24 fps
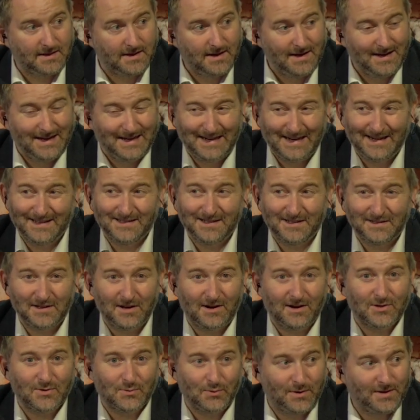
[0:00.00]
And it's not the
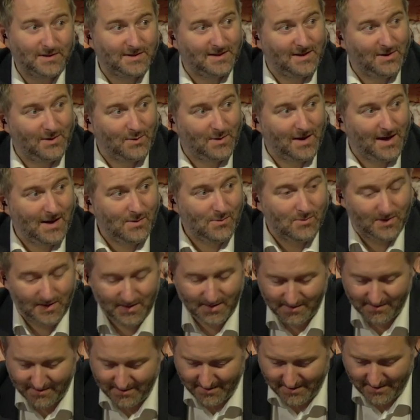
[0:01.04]
Irish one, it's the UK one.